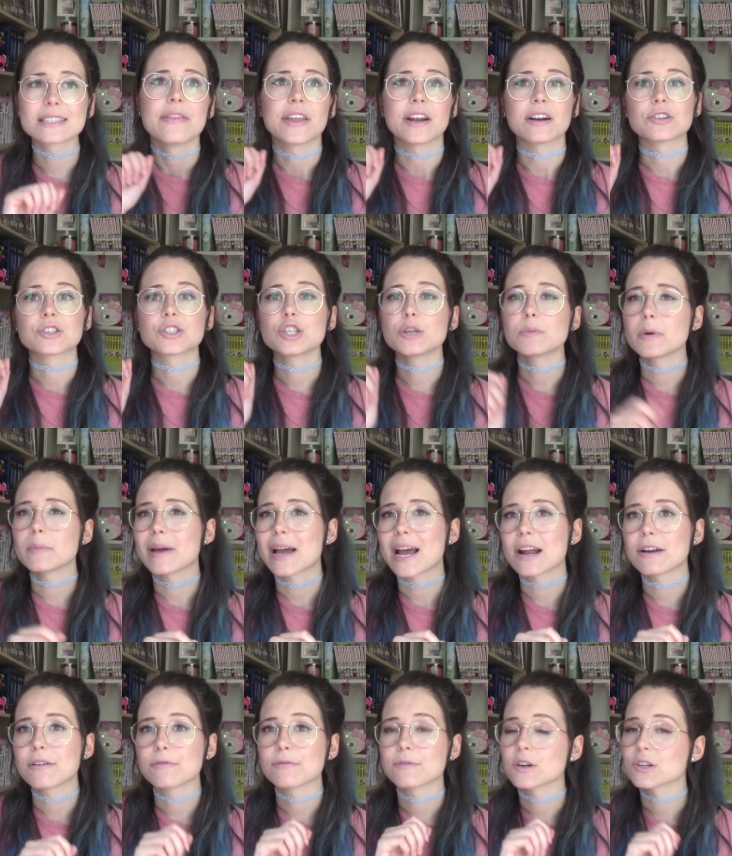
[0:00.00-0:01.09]
They are super
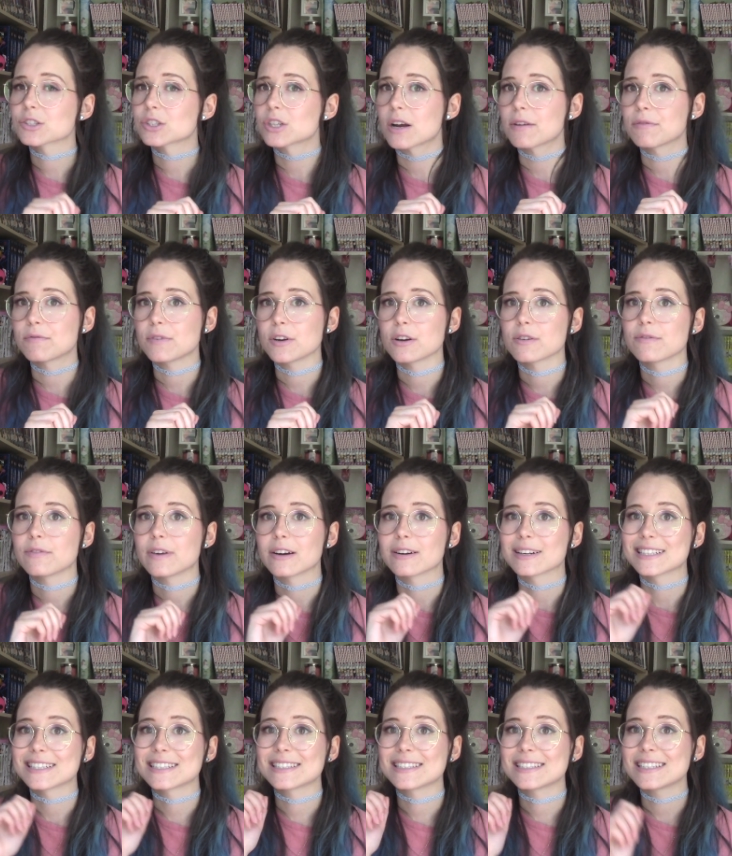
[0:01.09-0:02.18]
bad, first off, for your
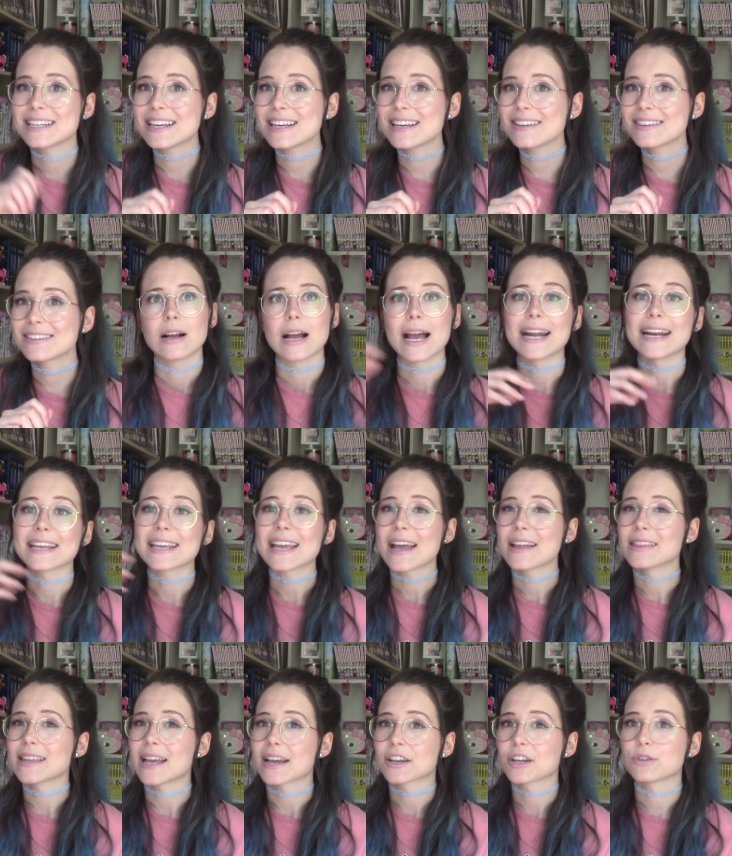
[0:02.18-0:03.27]
ferret's teeth, and again,
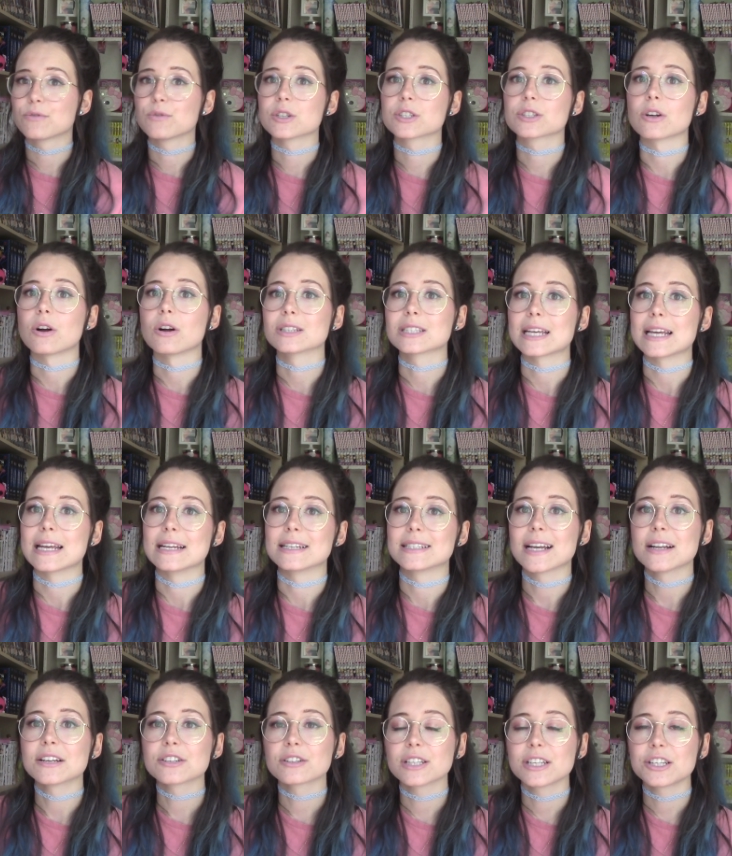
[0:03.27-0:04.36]
that could result in
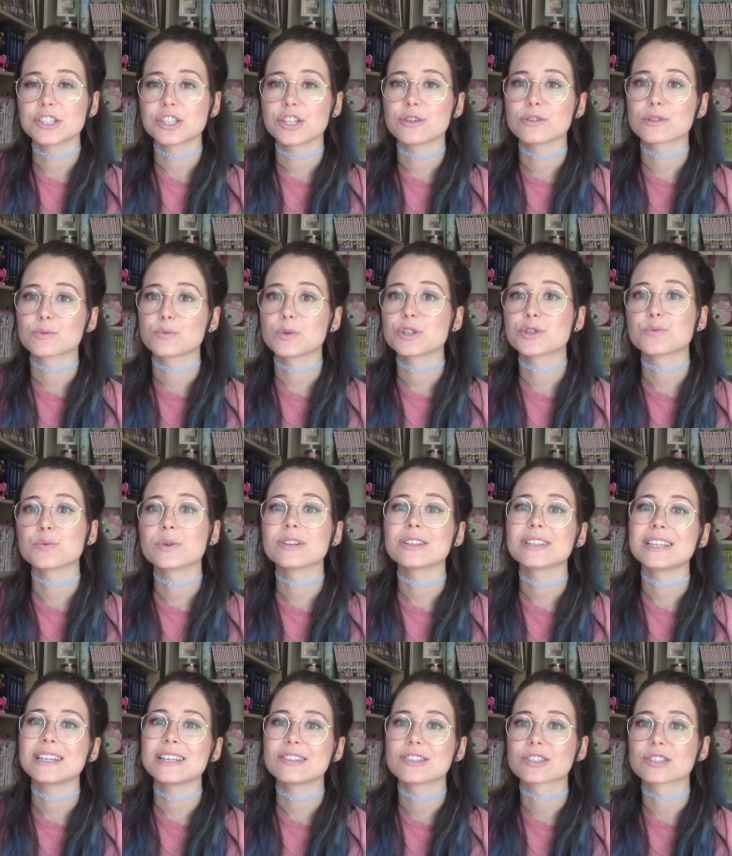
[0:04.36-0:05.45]
dental issues, which will
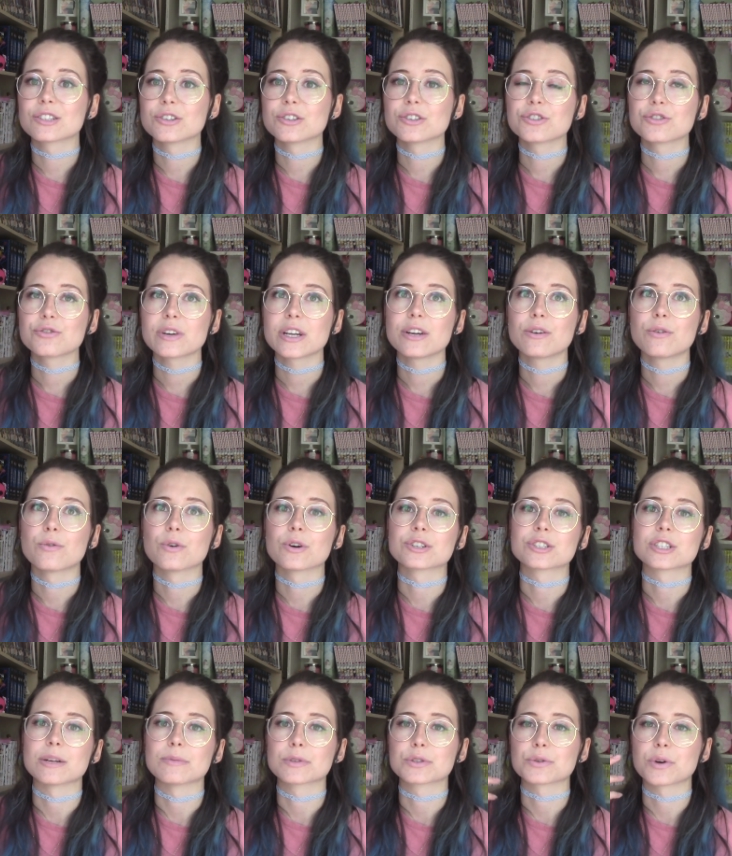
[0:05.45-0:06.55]
need surgery or
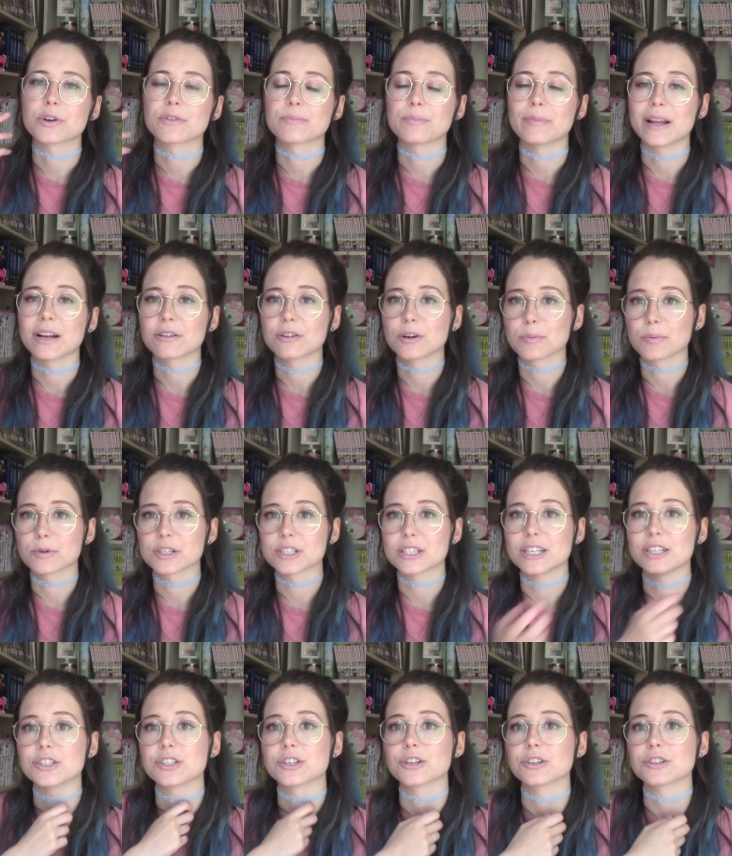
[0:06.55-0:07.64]
some sort of medical
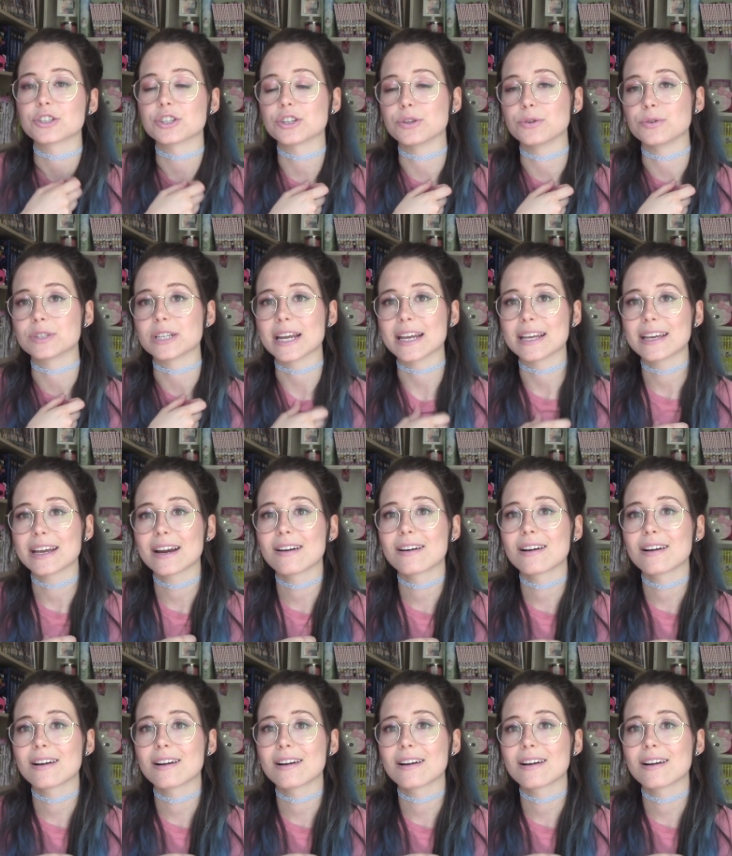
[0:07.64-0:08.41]
procedure to take care